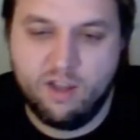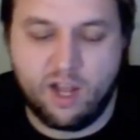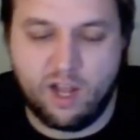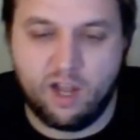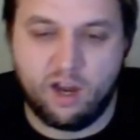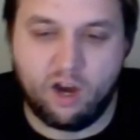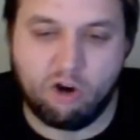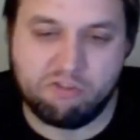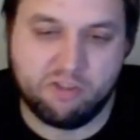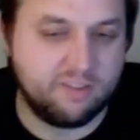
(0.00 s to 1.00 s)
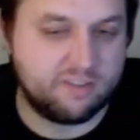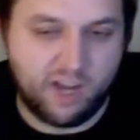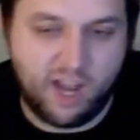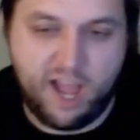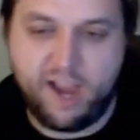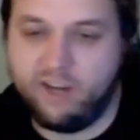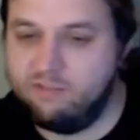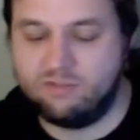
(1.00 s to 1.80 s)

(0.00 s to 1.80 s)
are things that I